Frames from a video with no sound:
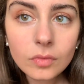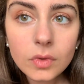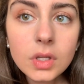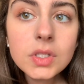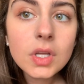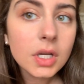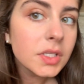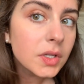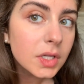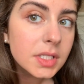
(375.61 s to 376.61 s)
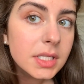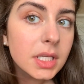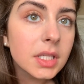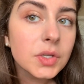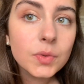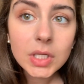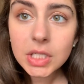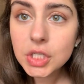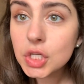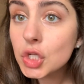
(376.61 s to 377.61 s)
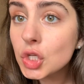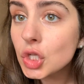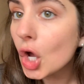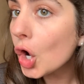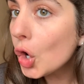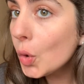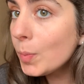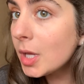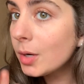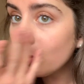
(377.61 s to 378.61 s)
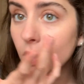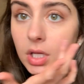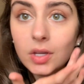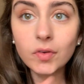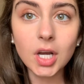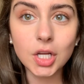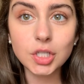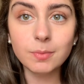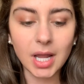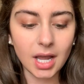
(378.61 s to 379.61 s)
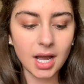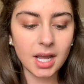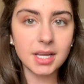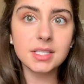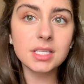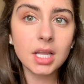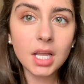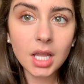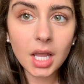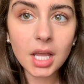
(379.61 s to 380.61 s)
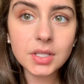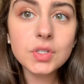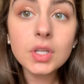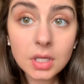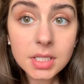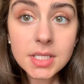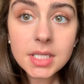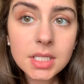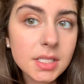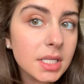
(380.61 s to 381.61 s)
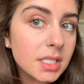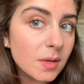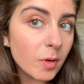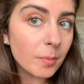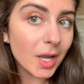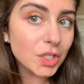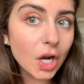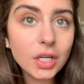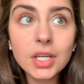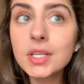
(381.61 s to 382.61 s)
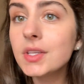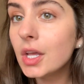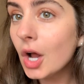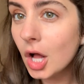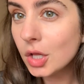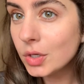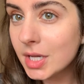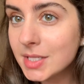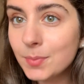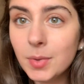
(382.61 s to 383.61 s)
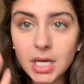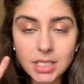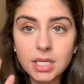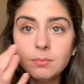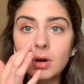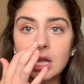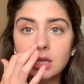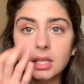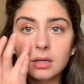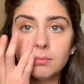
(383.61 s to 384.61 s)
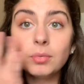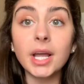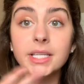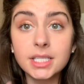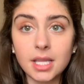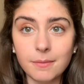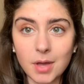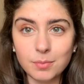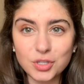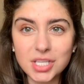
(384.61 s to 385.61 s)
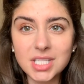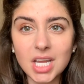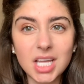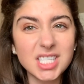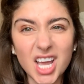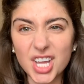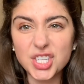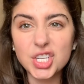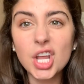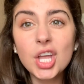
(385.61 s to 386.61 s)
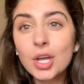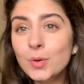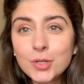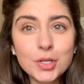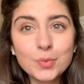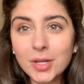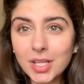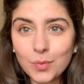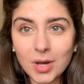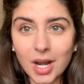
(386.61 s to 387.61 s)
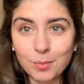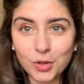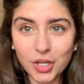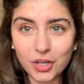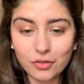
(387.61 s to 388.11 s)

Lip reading: And so as you can see, there's really just so minimal even under my eyes, and so you can still see some of my darkness and hollowness, but it did brighten them up just a touch, which is really what I'm looking